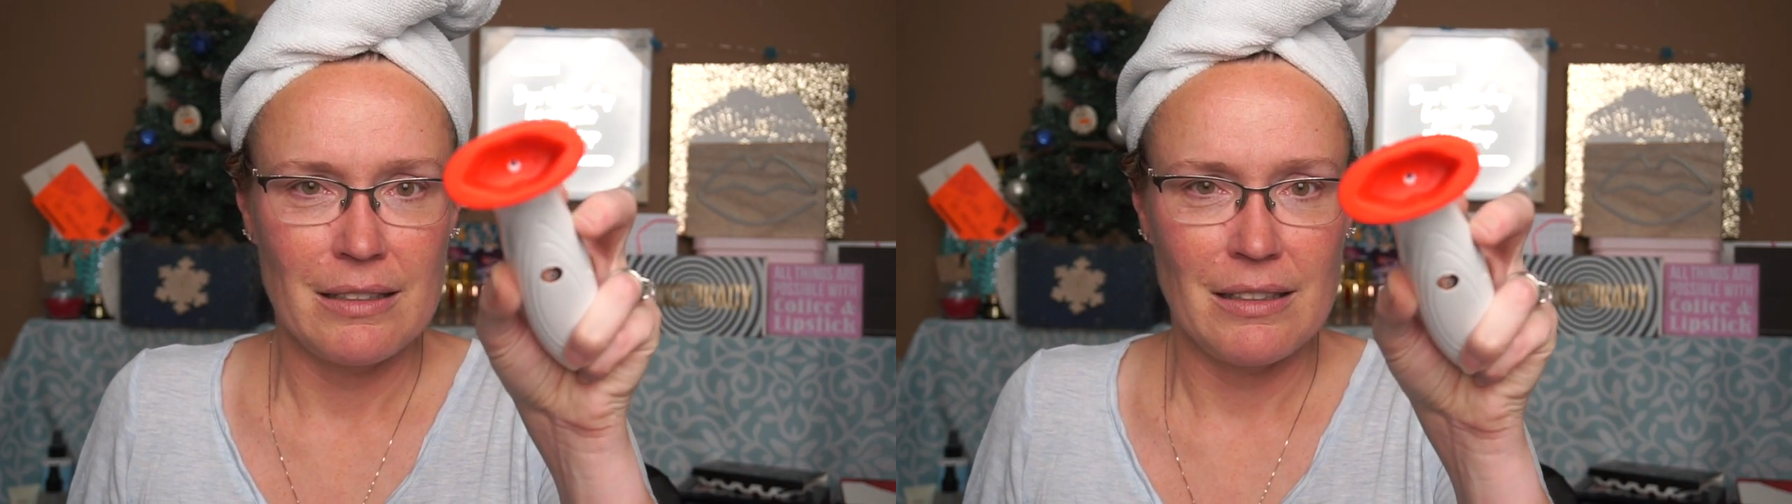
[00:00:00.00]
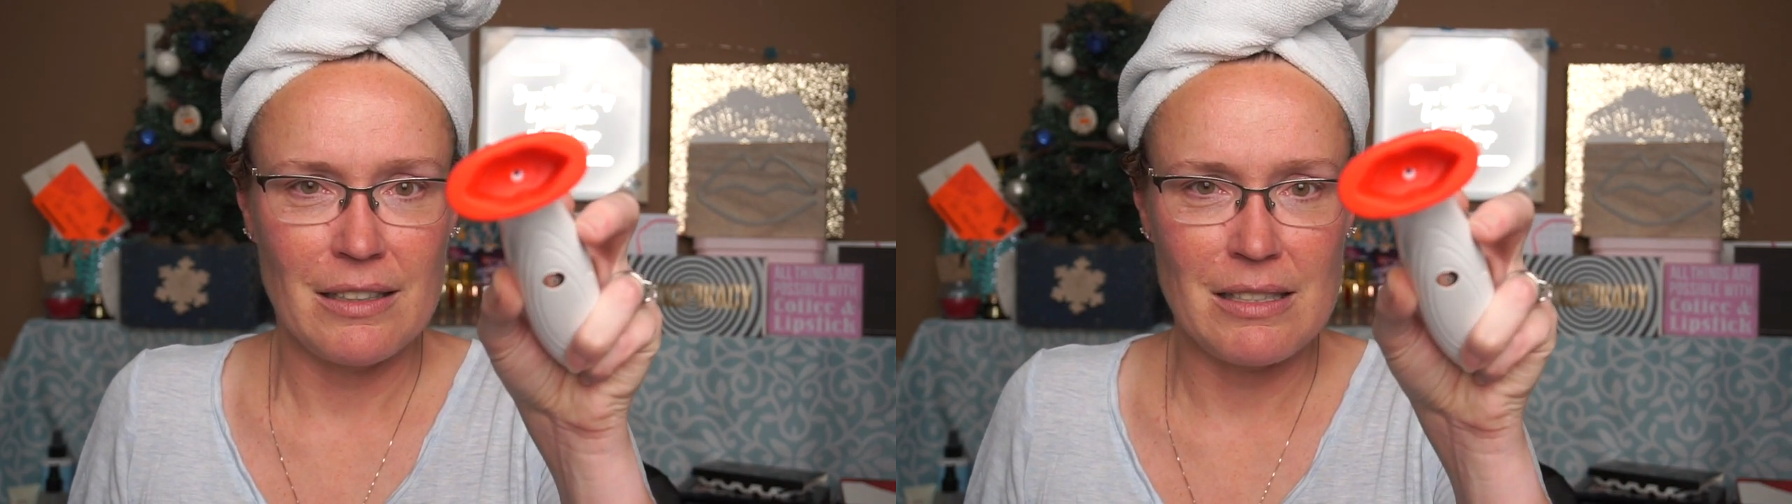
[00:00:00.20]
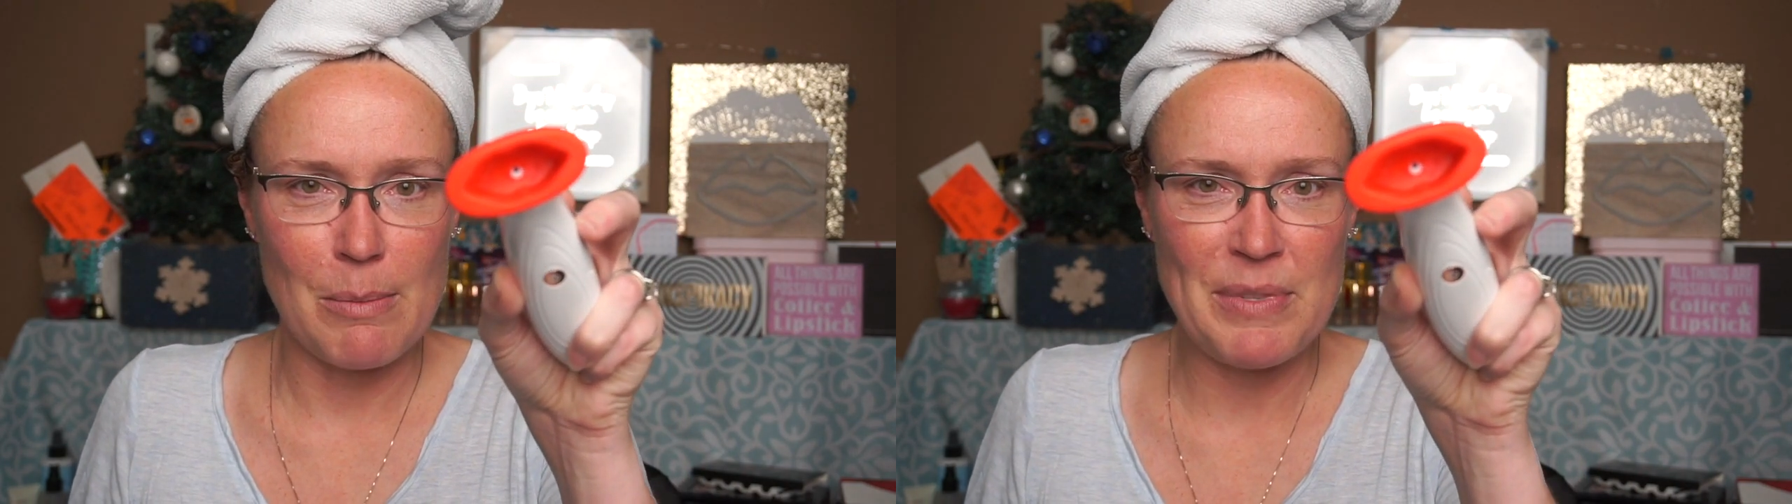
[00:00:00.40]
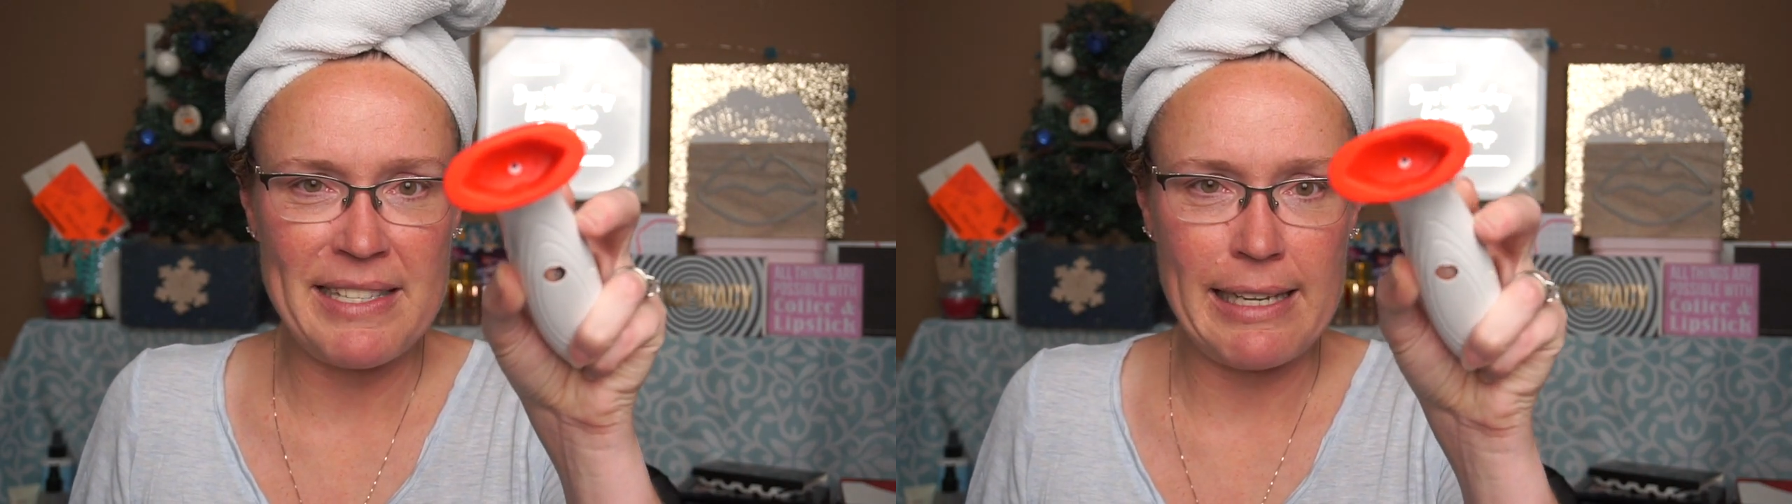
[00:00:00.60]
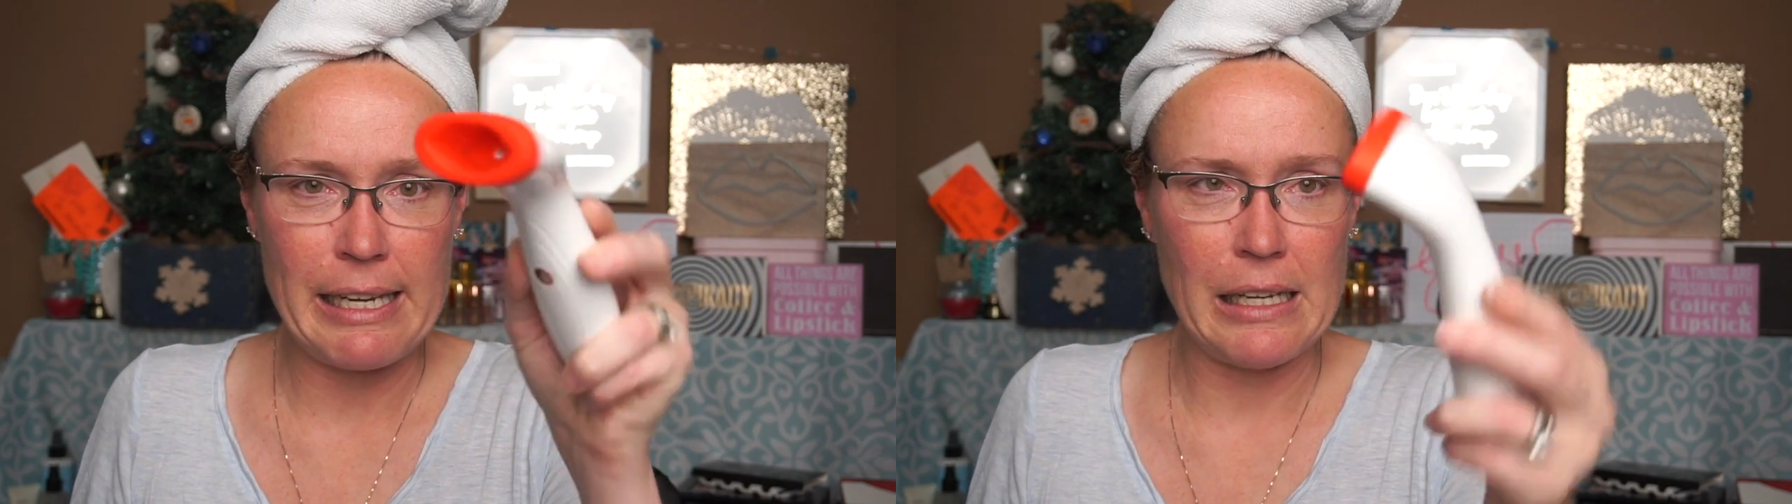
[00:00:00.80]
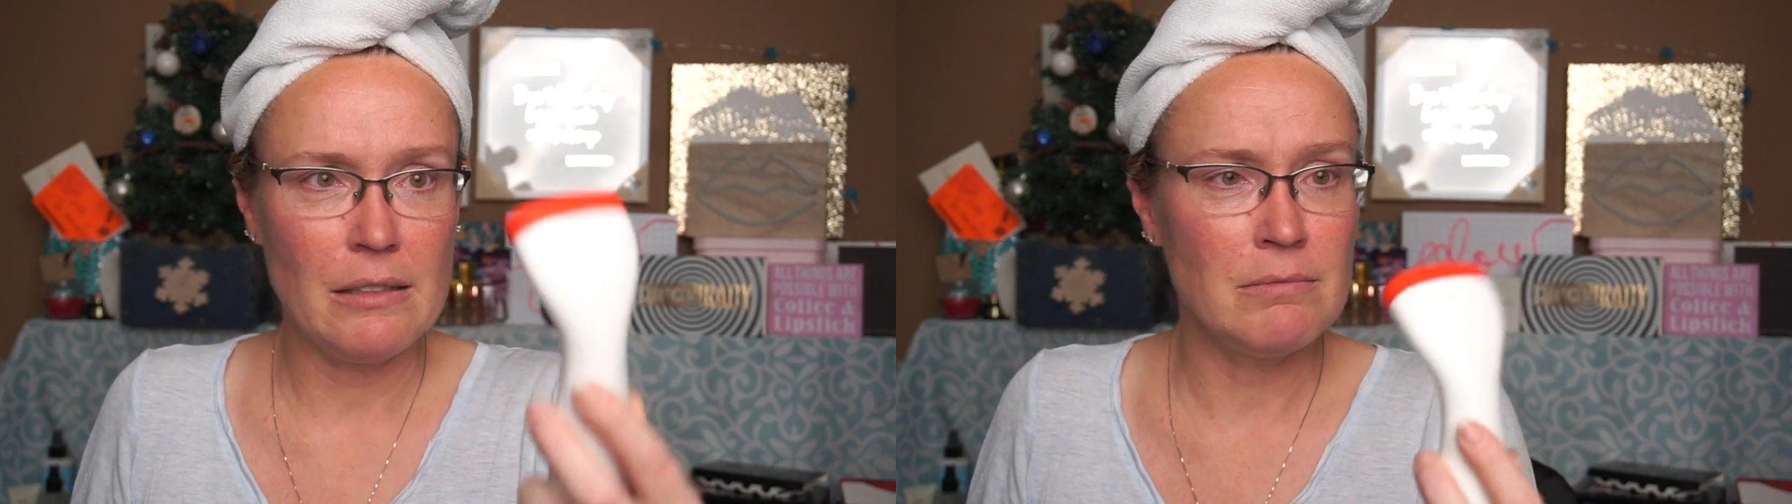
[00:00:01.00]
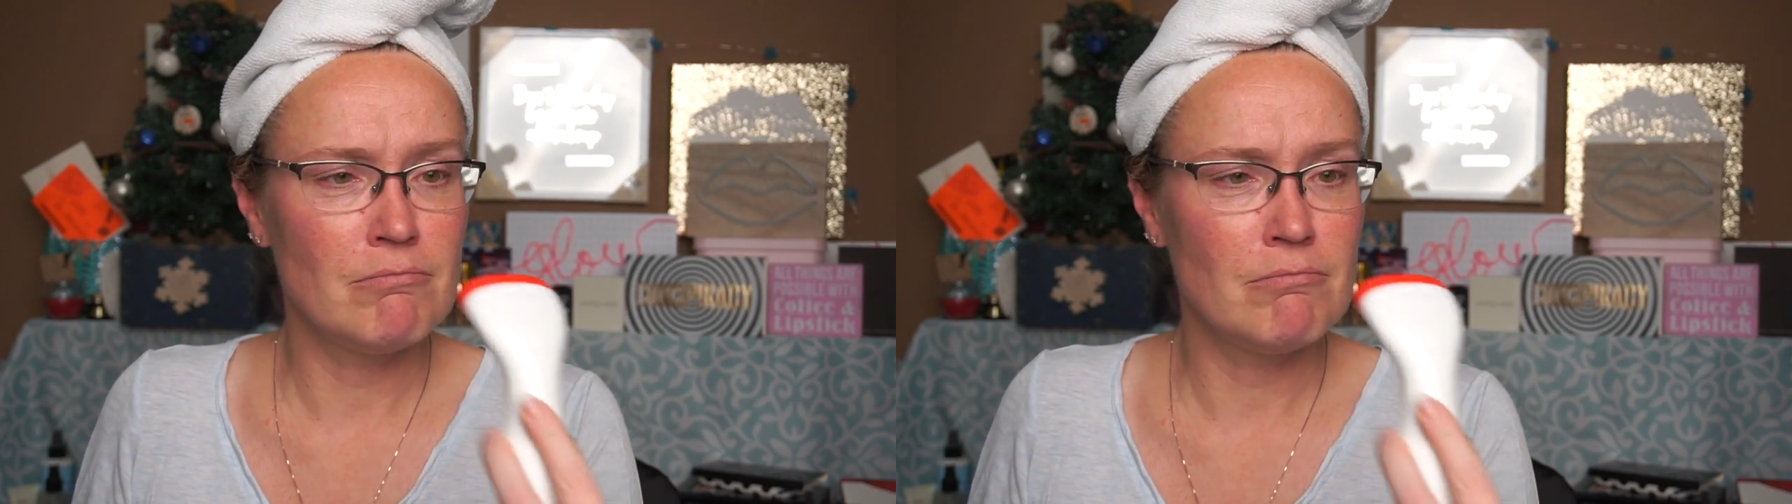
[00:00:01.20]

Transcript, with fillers: looks obscene.